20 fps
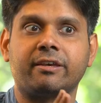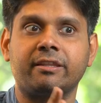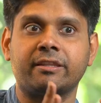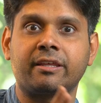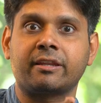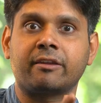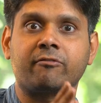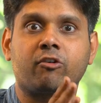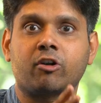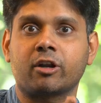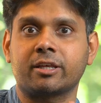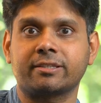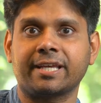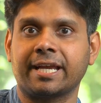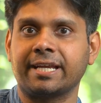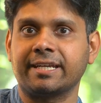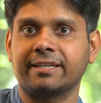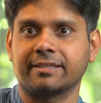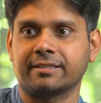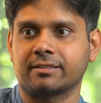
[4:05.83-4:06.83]
when they're water
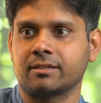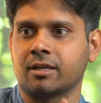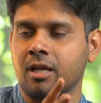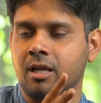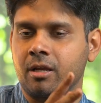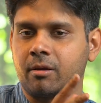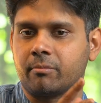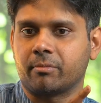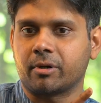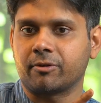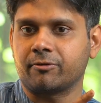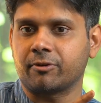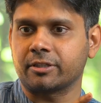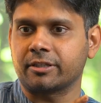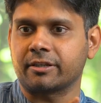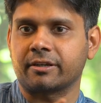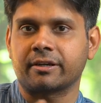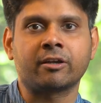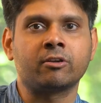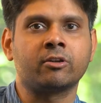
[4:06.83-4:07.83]
scientist. But for
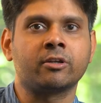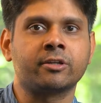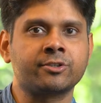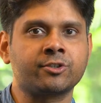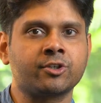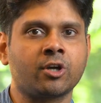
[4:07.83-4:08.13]
the regular